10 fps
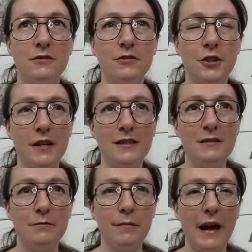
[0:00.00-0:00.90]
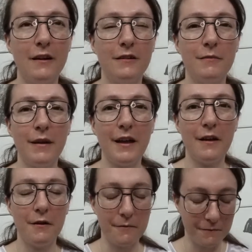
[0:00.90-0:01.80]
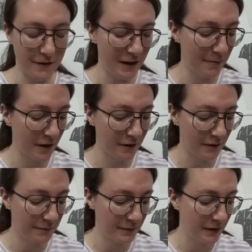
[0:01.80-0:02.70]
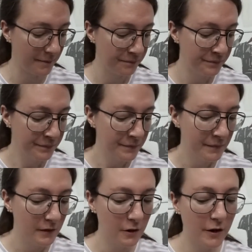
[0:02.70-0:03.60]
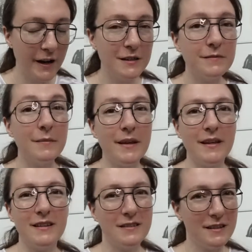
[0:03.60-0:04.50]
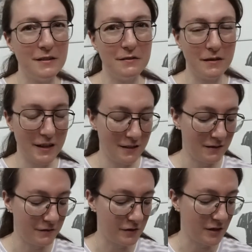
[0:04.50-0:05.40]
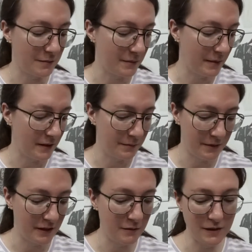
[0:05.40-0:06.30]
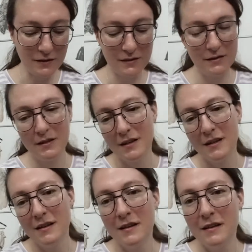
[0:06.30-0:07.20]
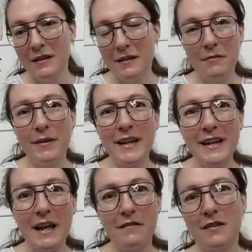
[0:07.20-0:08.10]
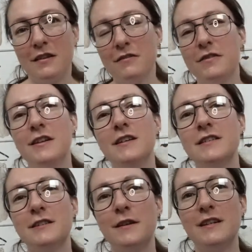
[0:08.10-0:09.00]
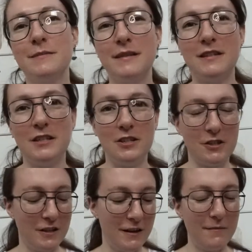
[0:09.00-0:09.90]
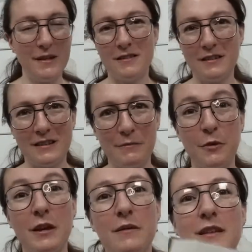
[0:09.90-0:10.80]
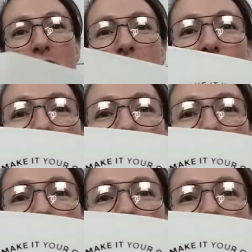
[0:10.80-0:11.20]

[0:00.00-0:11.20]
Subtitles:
dress pattern by Friday Pattern Company, or I guess remake it because I didn't like it the first time I made it, but I didn't have enough, so I just made the t-shirt, and I'm okay with that because it's